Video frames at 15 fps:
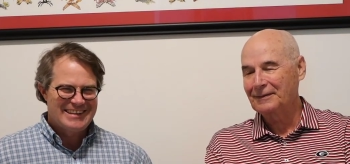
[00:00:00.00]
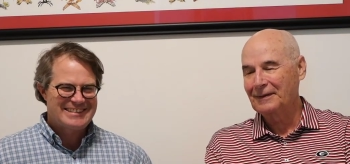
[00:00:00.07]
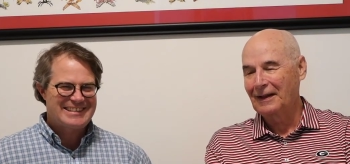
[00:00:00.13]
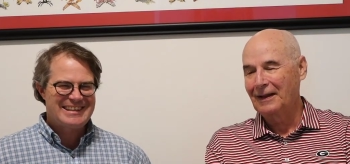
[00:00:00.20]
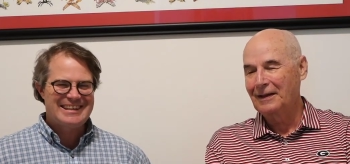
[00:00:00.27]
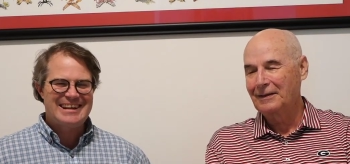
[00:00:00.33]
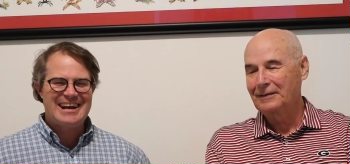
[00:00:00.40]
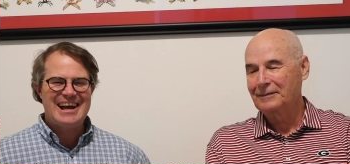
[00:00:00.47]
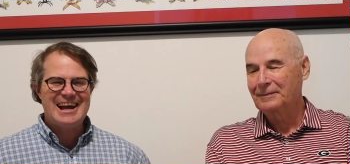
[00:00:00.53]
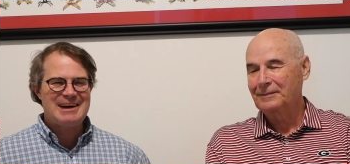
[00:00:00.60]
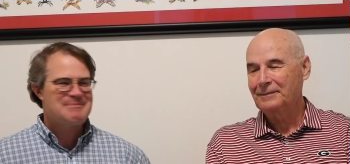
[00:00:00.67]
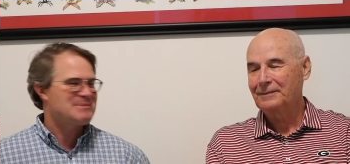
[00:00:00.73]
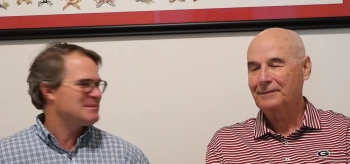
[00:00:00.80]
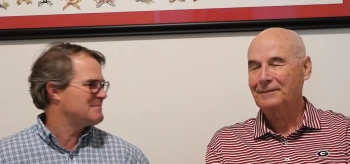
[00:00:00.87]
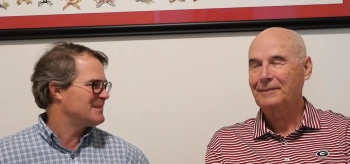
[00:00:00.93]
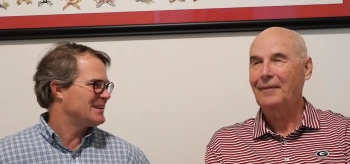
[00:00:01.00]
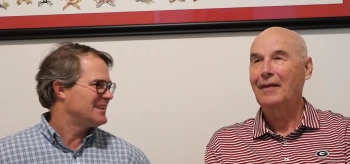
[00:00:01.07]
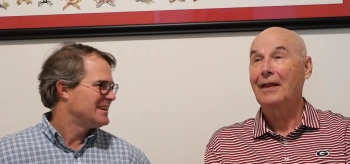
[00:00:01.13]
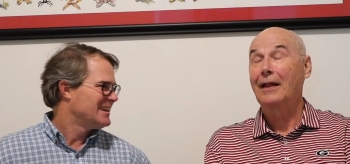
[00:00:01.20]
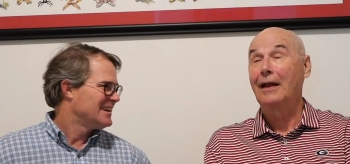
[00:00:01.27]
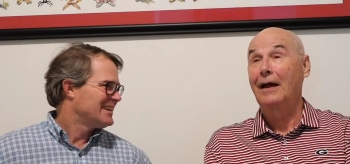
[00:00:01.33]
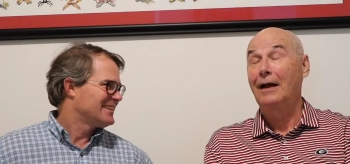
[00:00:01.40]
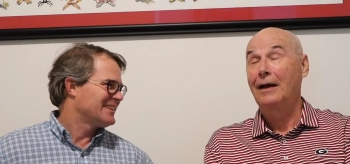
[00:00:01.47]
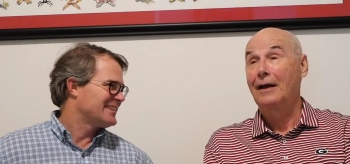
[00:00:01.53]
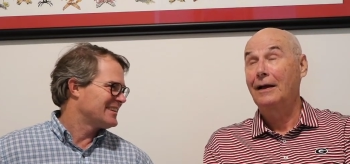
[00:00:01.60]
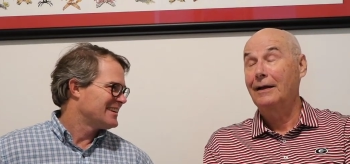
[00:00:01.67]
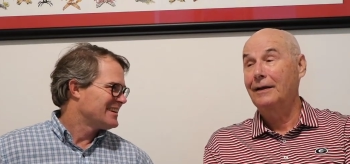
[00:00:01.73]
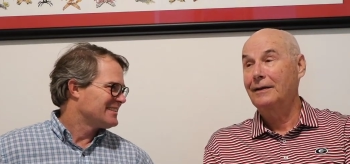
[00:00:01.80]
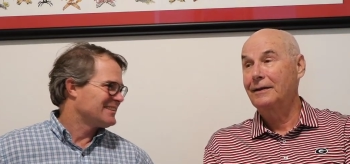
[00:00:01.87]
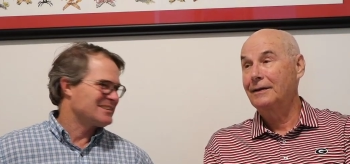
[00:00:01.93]
Speaker 1: is going to happen. But
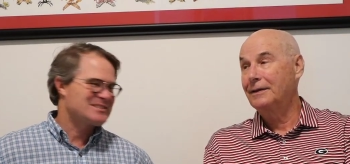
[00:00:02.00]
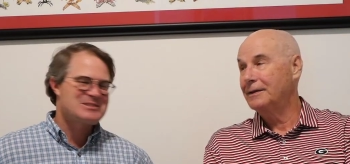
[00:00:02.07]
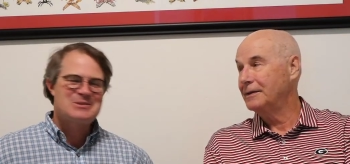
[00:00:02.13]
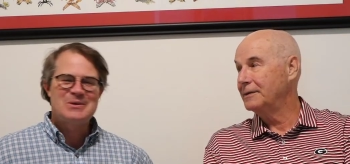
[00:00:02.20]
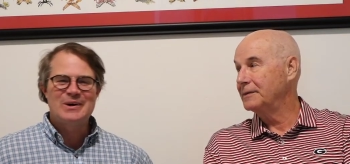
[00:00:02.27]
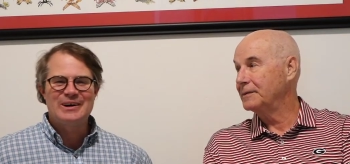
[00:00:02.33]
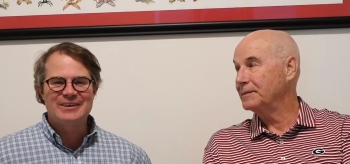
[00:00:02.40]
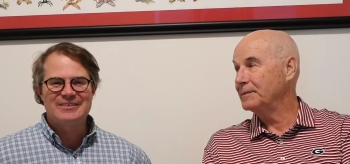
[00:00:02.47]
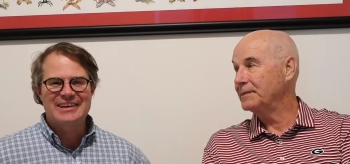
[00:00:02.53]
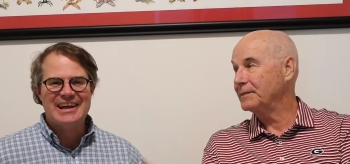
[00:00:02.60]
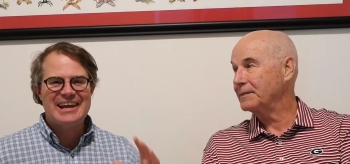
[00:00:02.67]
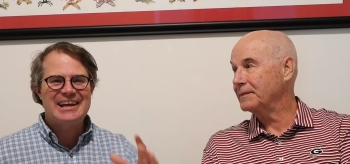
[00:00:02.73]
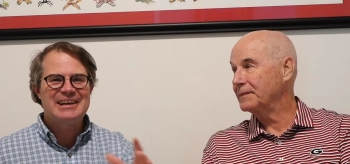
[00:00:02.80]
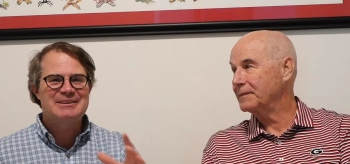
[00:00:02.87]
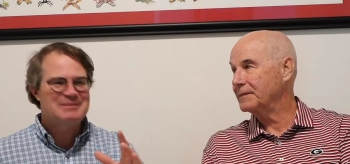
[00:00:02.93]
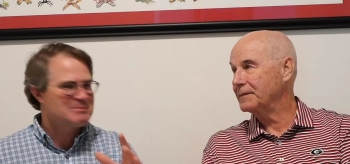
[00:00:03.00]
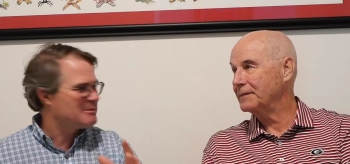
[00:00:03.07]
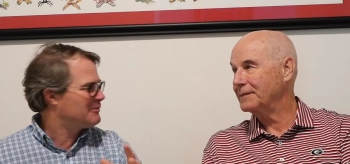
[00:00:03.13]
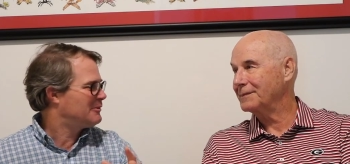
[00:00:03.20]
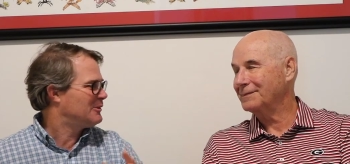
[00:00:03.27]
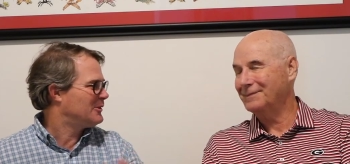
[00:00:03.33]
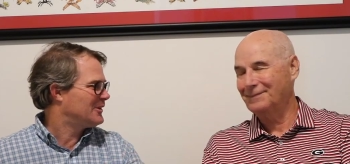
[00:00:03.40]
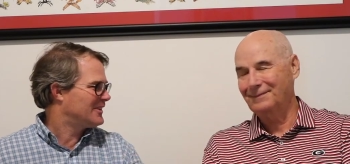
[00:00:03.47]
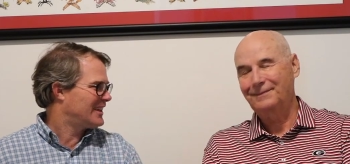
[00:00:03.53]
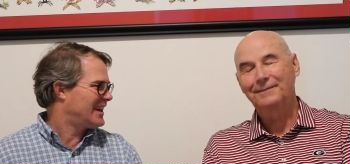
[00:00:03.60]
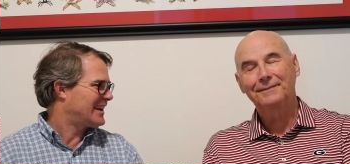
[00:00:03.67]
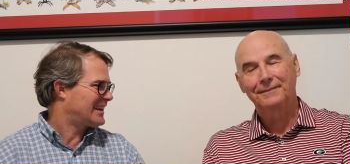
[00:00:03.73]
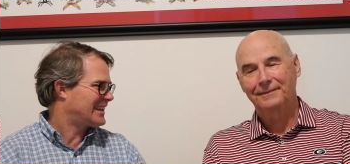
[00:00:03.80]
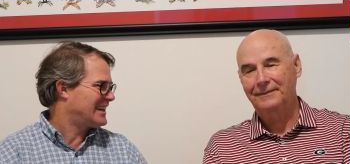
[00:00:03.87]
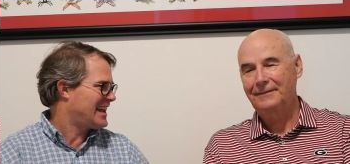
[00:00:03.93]
there, there's 12 games before
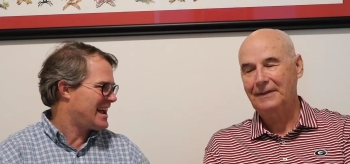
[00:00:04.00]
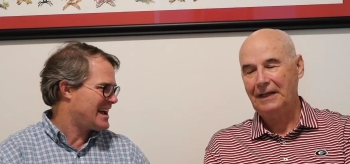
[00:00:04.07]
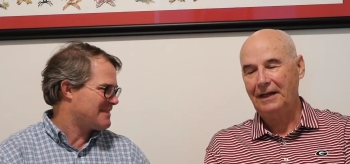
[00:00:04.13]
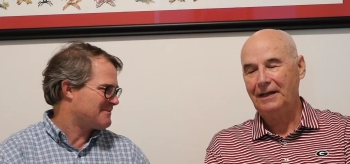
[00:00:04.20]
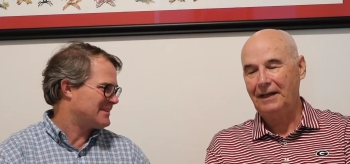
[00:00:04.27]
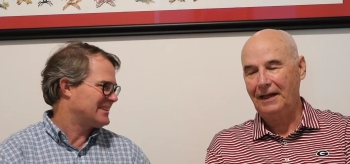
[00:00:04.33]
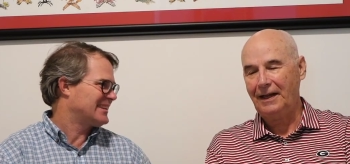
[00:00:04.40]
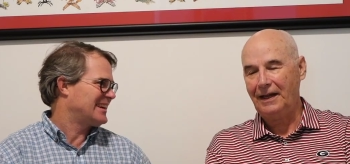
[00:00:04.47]
that can happen.